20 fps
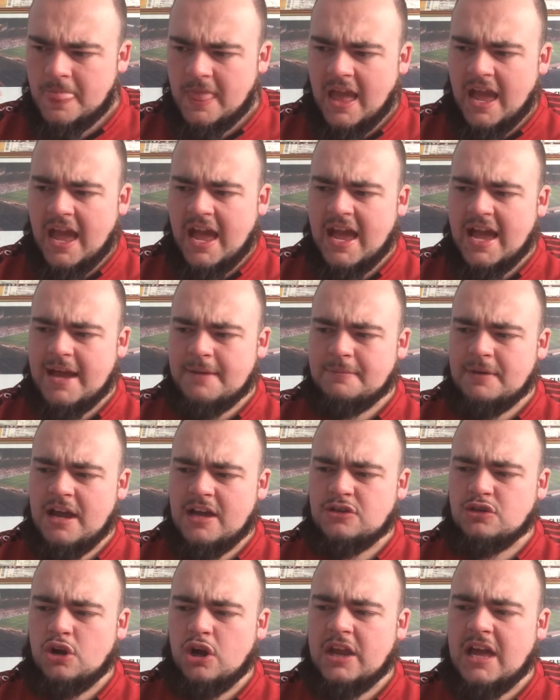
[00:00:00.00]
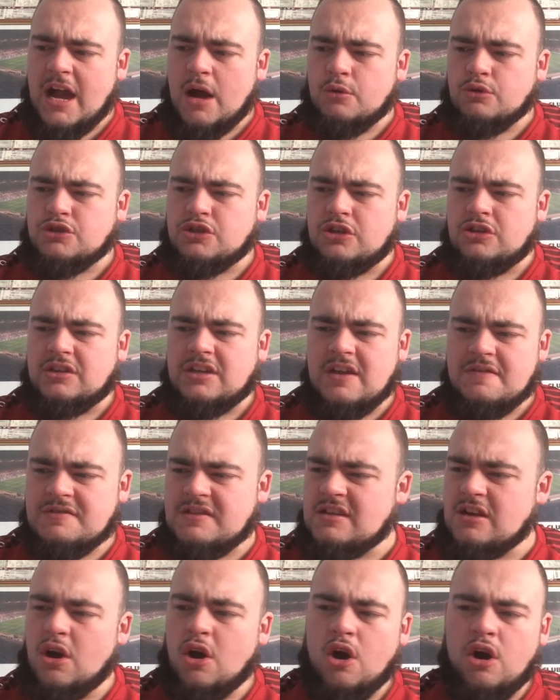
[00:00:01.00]
Johnny Howson
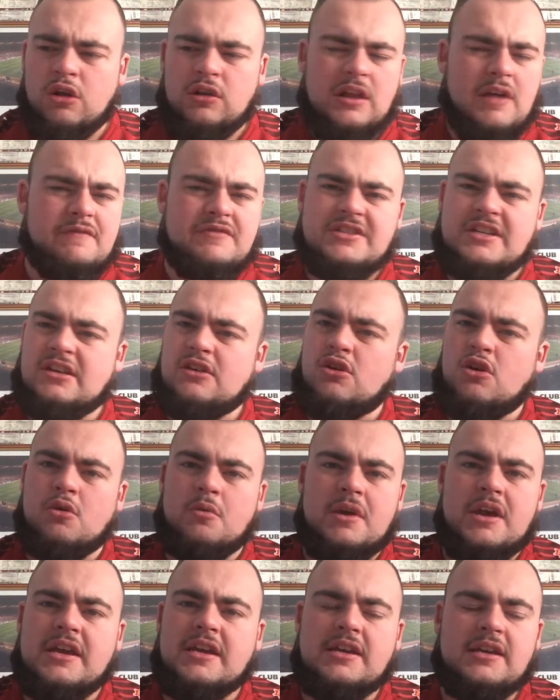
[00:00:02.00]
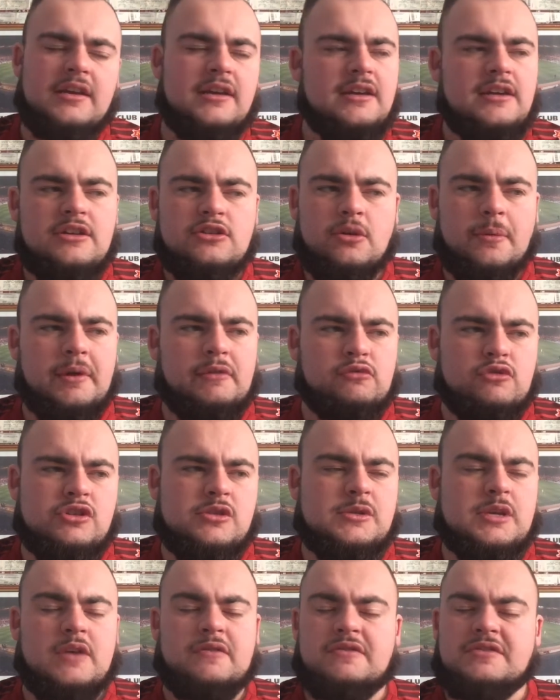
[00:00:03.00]
gives it all every single week. You know what I mean? Runs
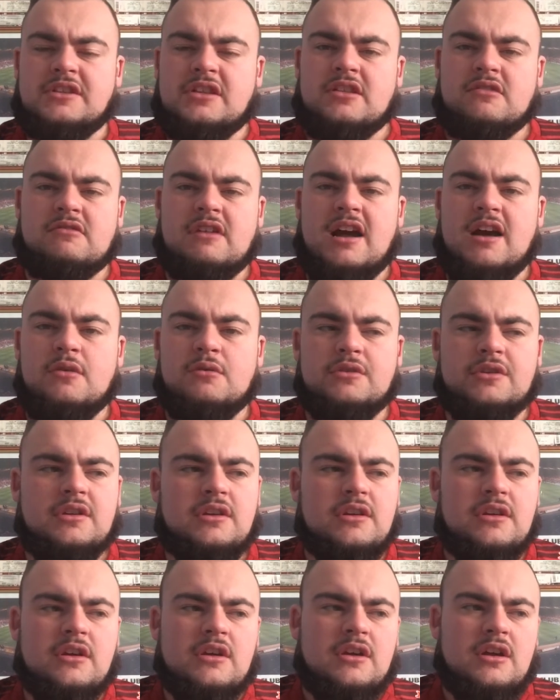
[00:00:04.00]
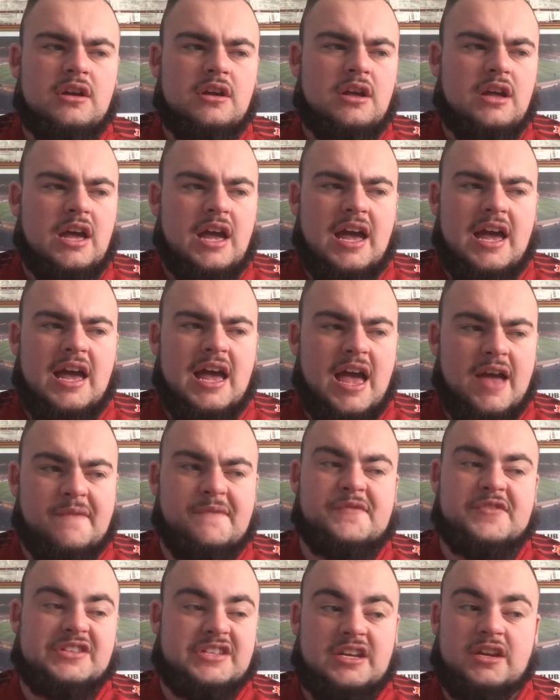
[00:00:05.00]
himself onto the ground
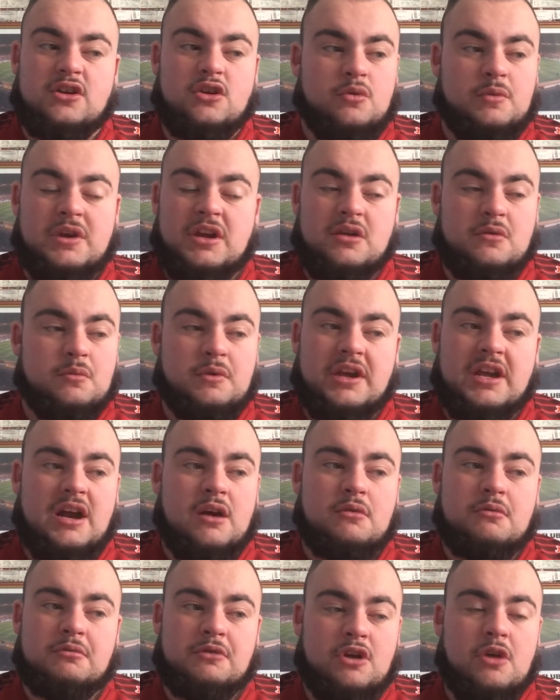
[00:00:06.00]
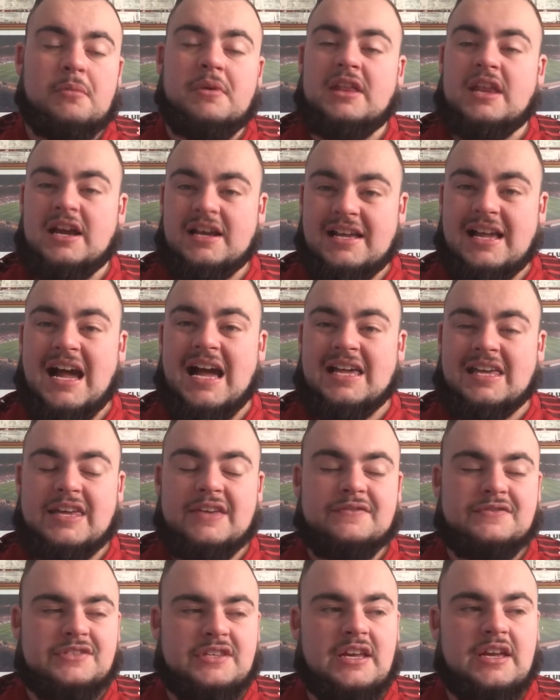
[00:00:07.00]
every single week and week out. You know what I mean? That guy
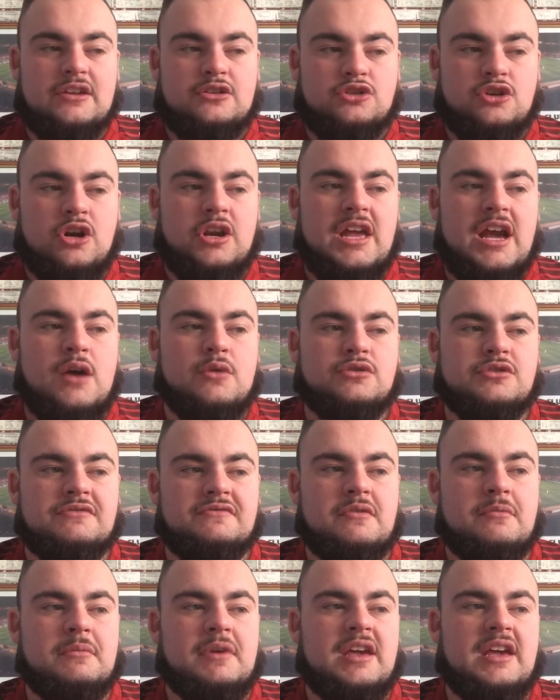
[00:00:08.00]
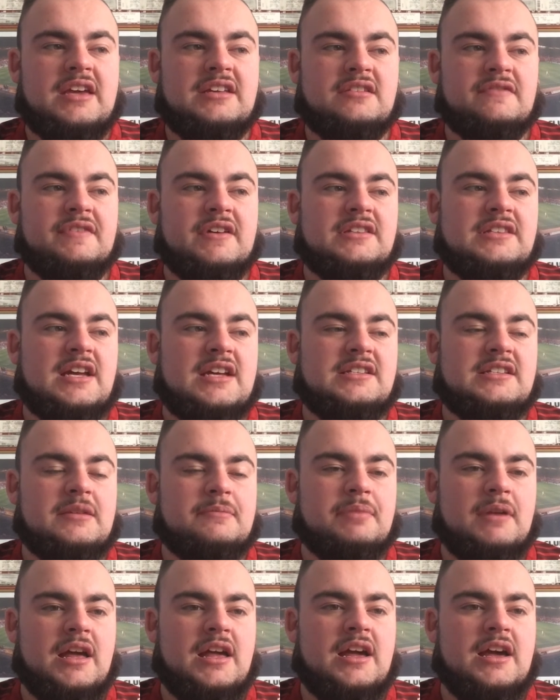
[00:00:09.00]
gives it. And Johnny Howson, for me, is a
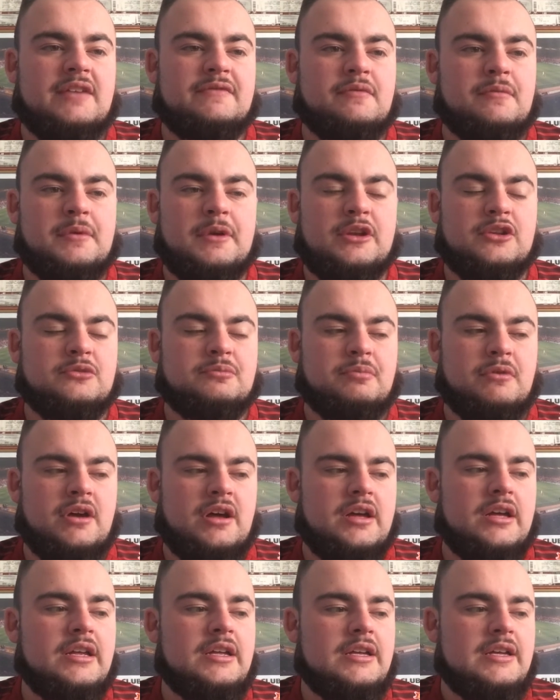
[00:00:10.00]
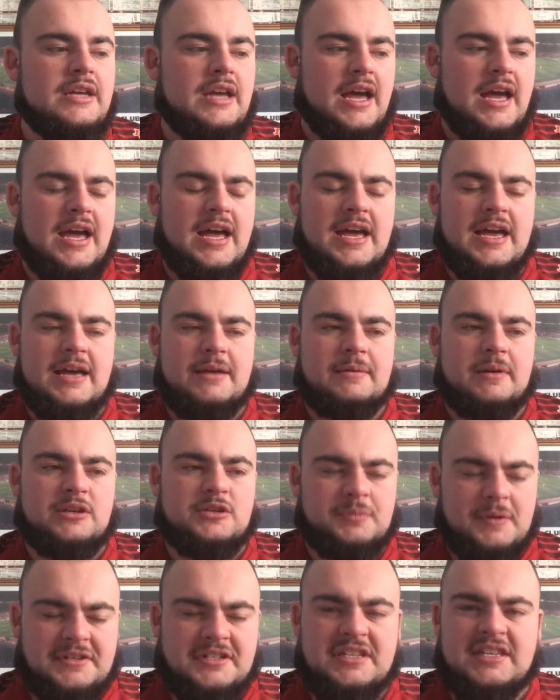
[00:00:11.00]
fantastic player for Middlesbrough.
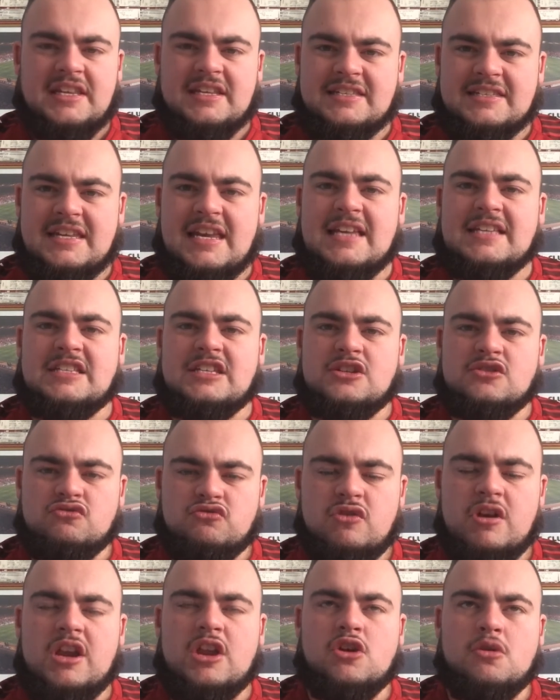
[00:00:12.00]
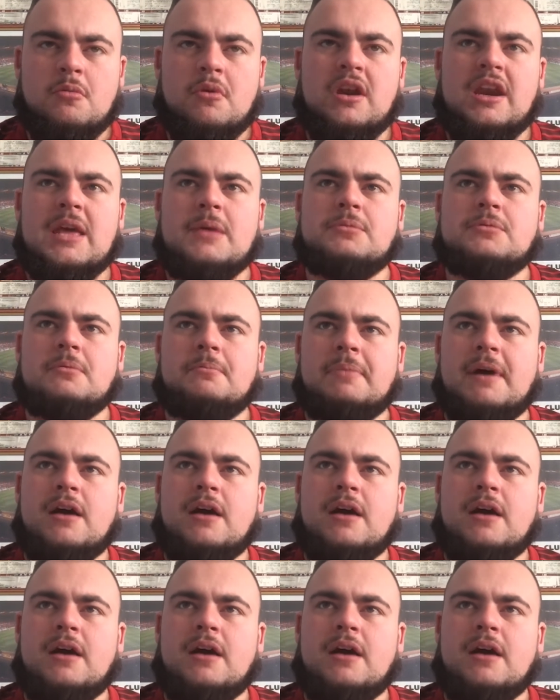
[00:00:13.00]
Especially this season, he's really come on leaps and